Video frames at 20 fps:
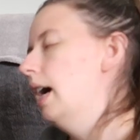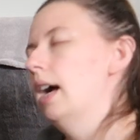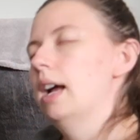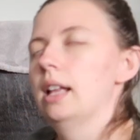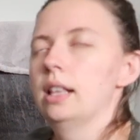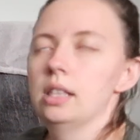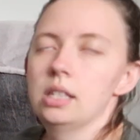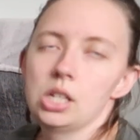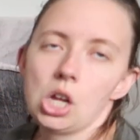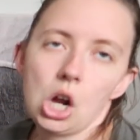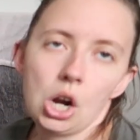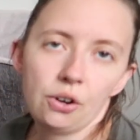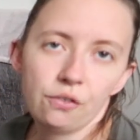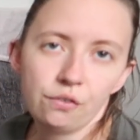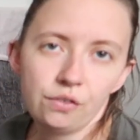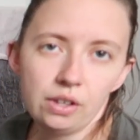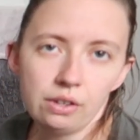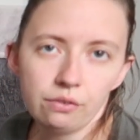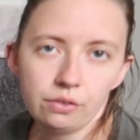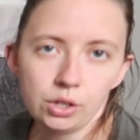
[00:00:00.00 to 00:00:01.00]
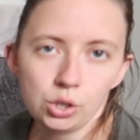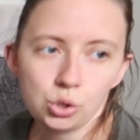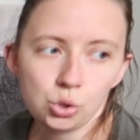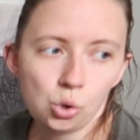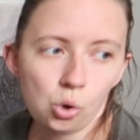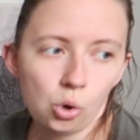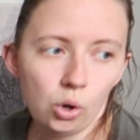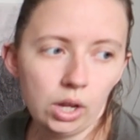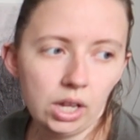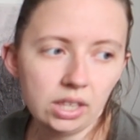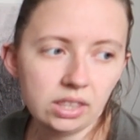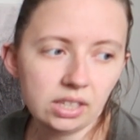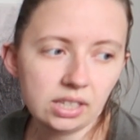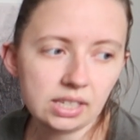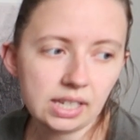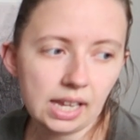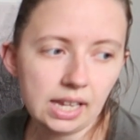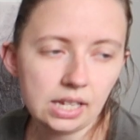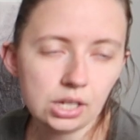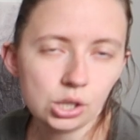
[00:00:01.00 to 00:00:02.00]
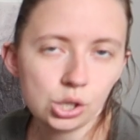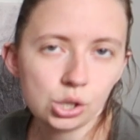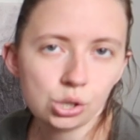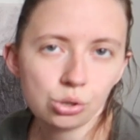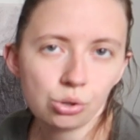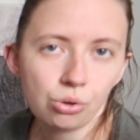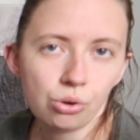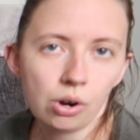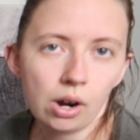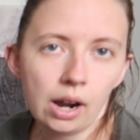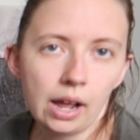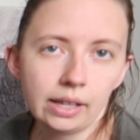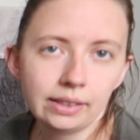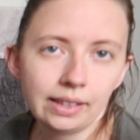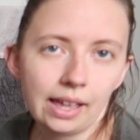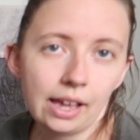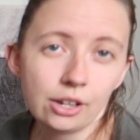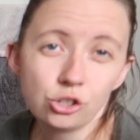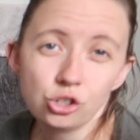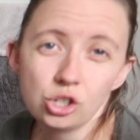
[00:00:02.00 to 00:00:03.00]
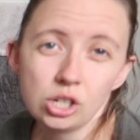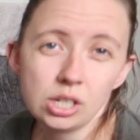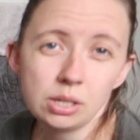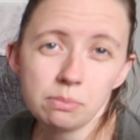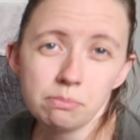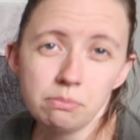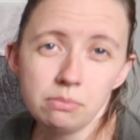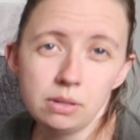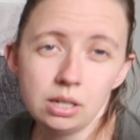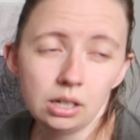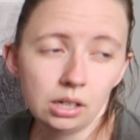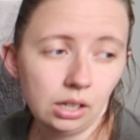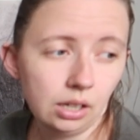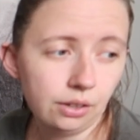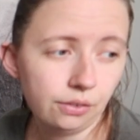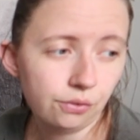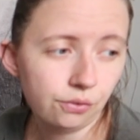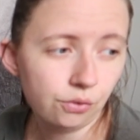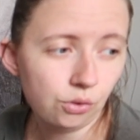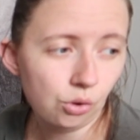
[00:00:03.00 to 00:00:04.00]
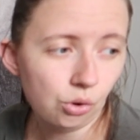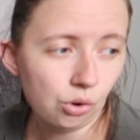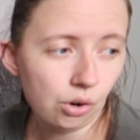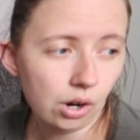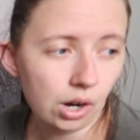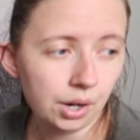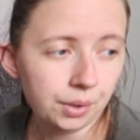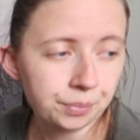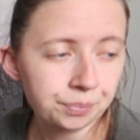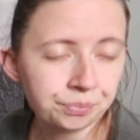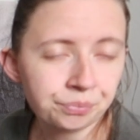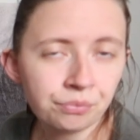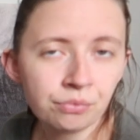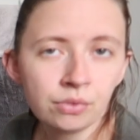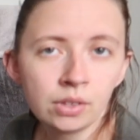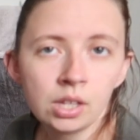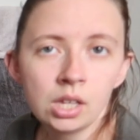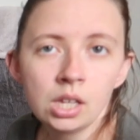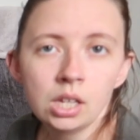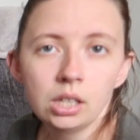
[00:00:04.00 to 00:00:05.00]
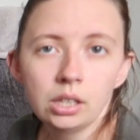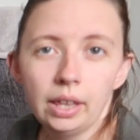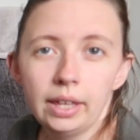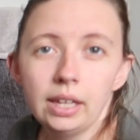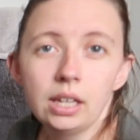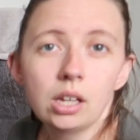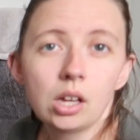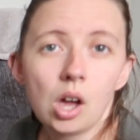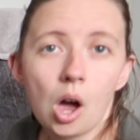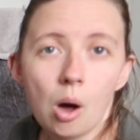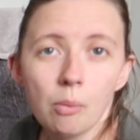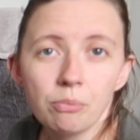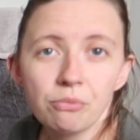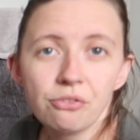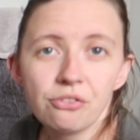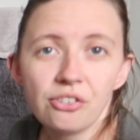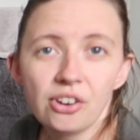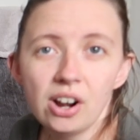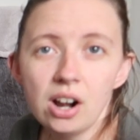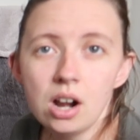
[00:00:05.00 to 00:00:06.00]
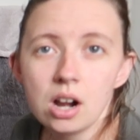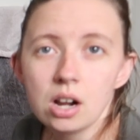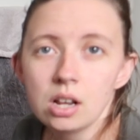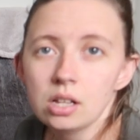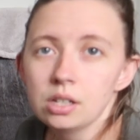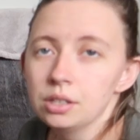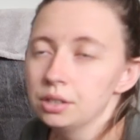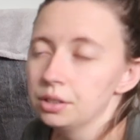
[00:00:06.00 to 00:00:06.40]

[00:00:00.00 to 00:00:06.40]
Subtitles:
and her favorite toy, the dinosaur, and that's just merely for like comfort.